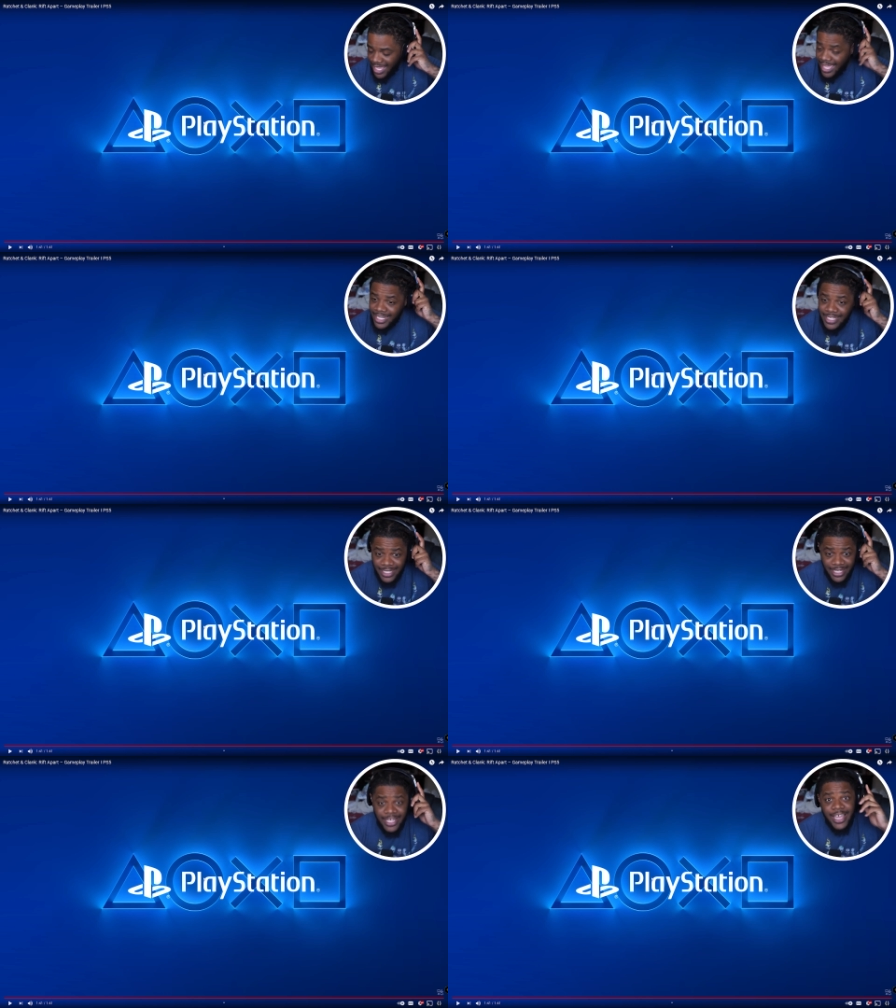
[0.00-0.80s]
And
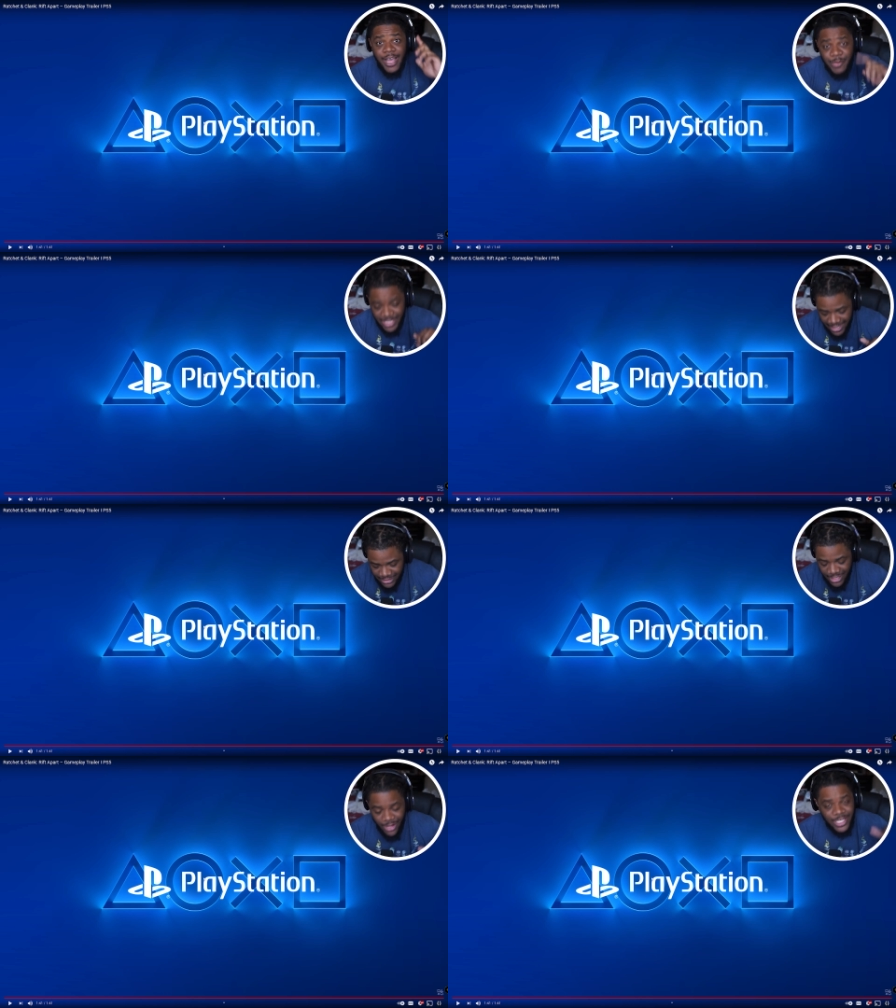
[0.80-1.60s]
I'm gonna
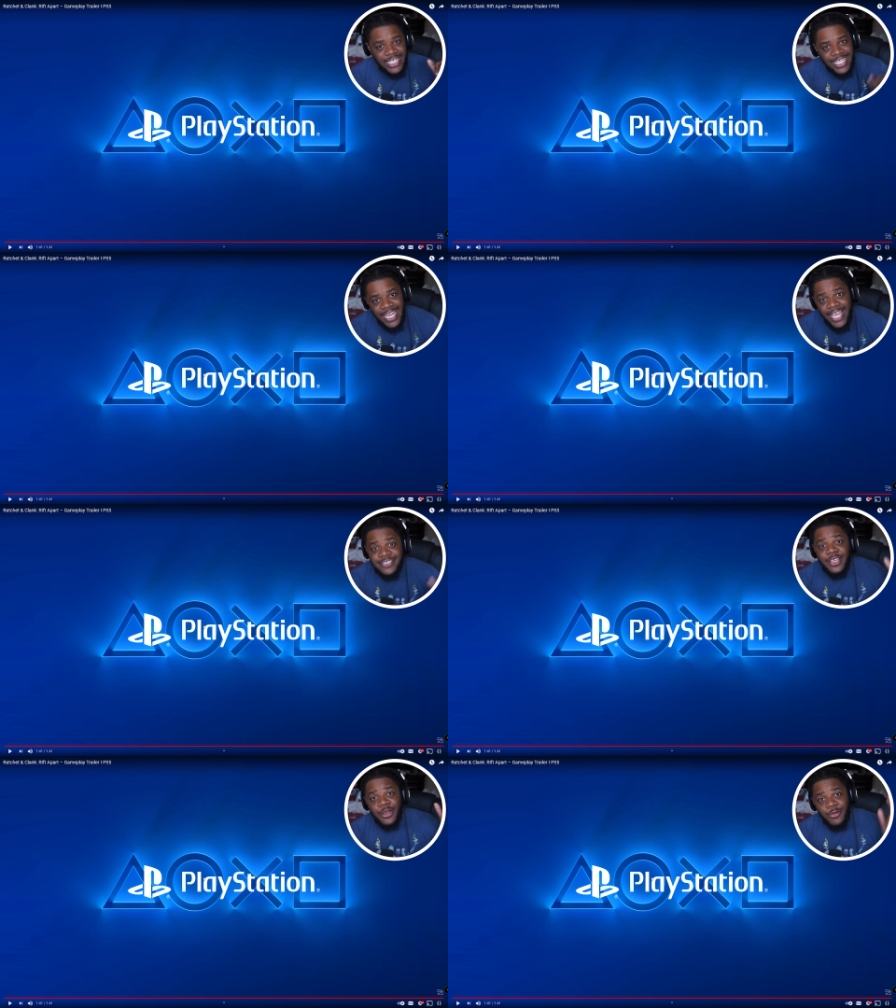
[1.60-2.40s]
catch y'all in the
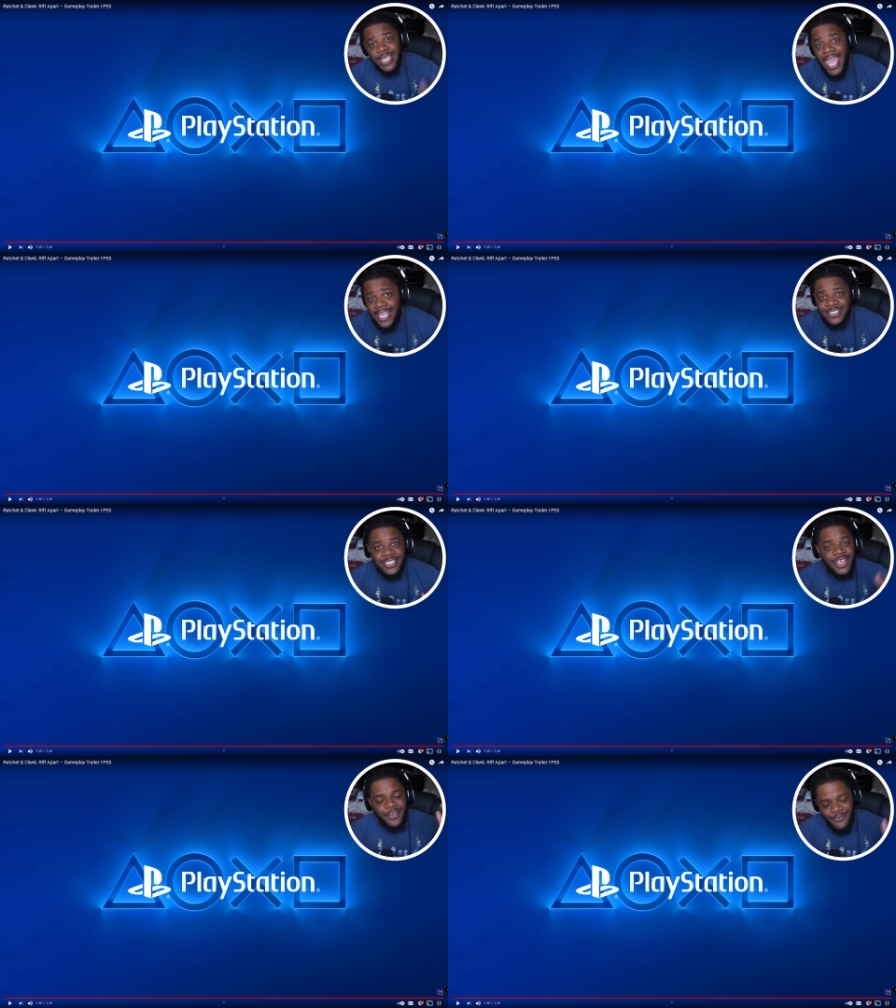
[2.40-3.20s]
next
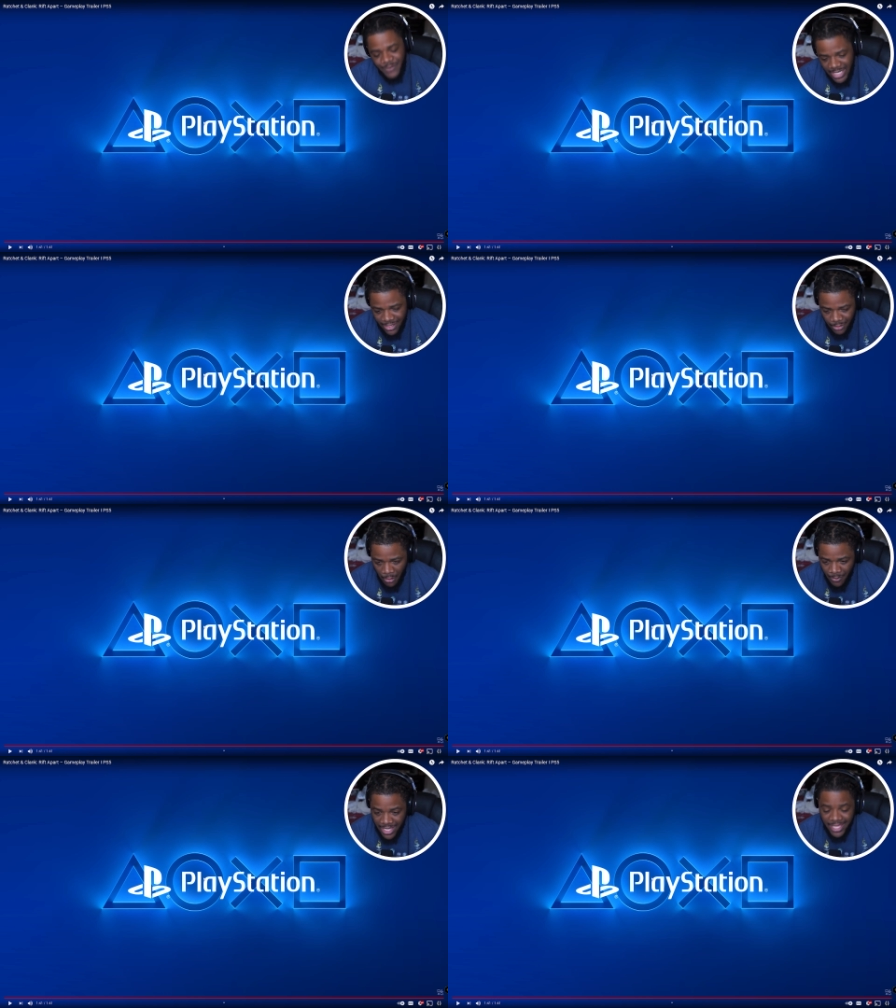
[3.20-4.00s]
reaction video,
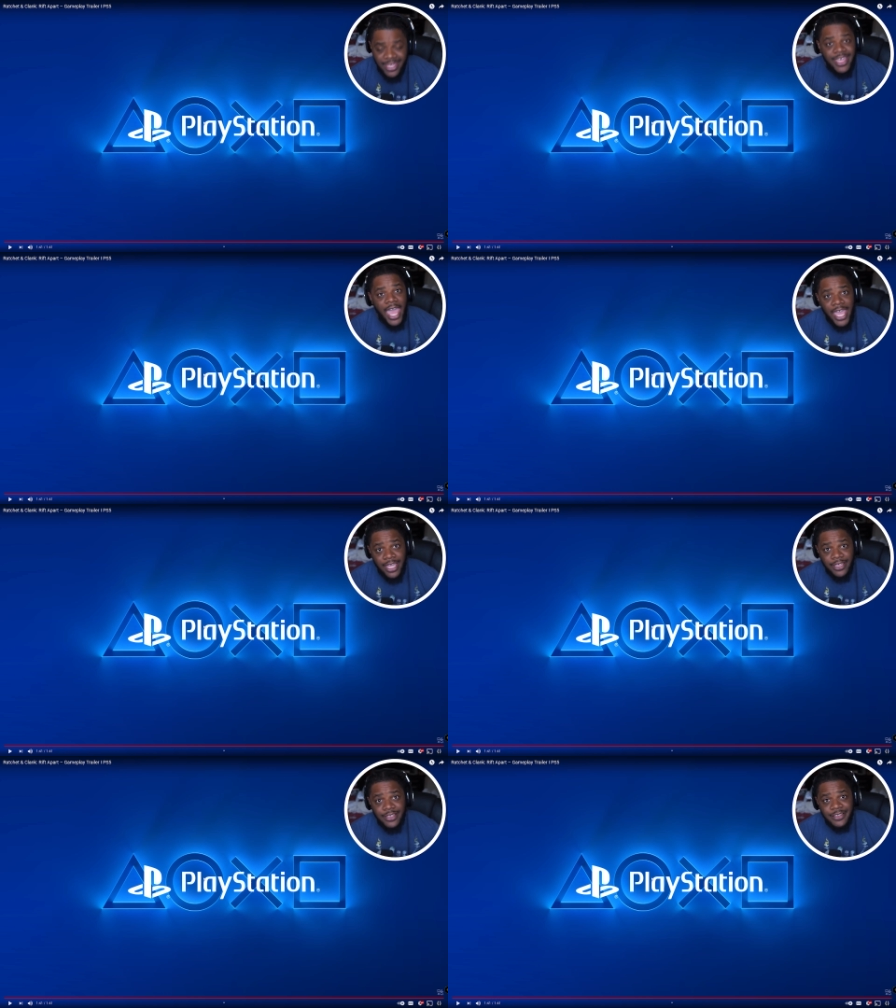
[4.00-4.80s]
though, man.
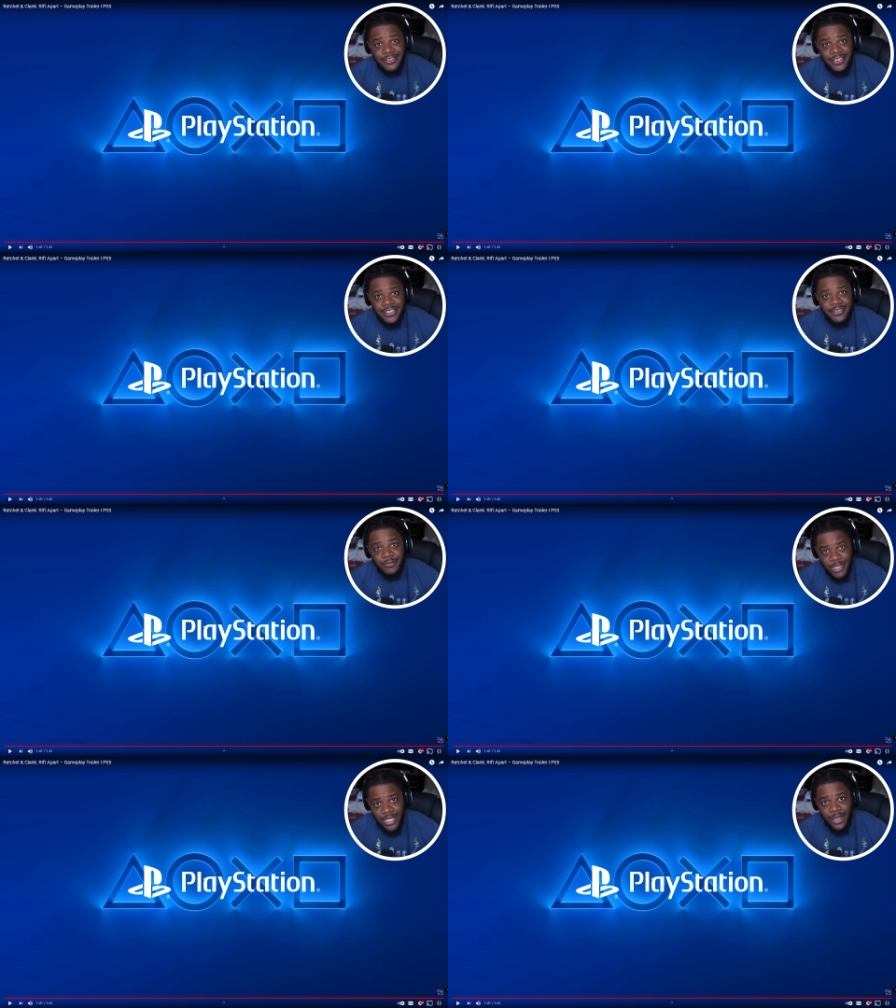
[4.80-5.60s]
Hey,
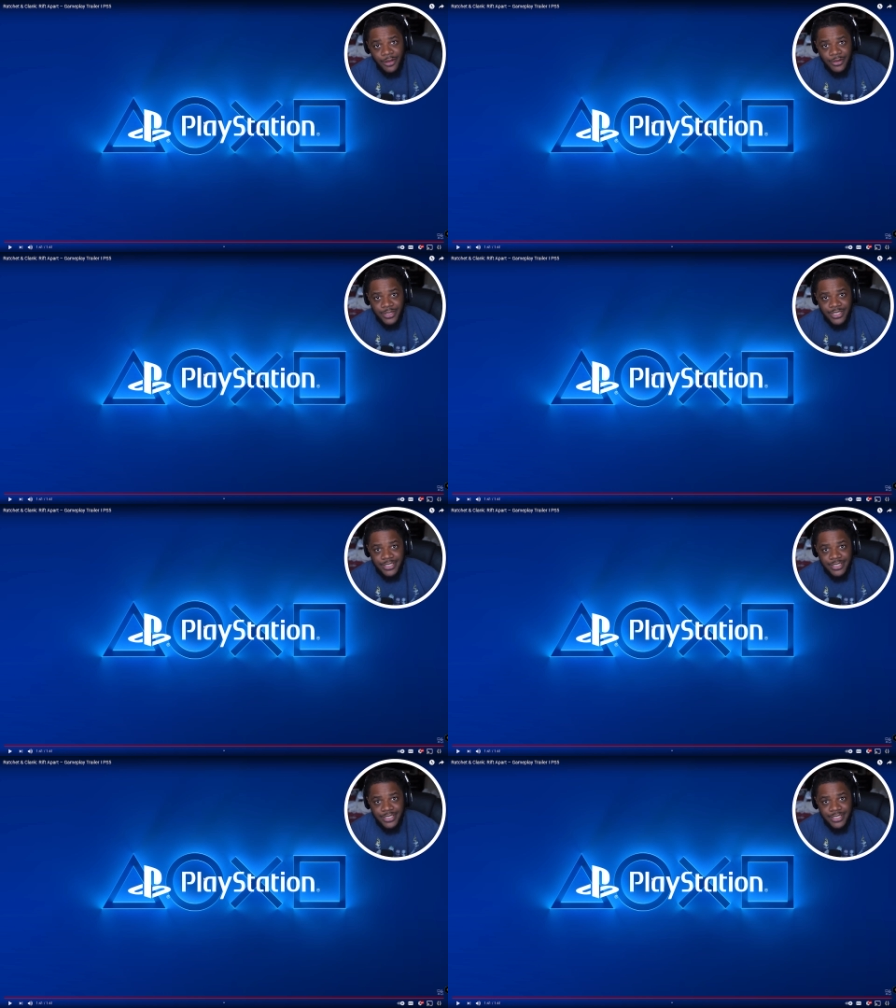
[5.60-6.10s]
we gone.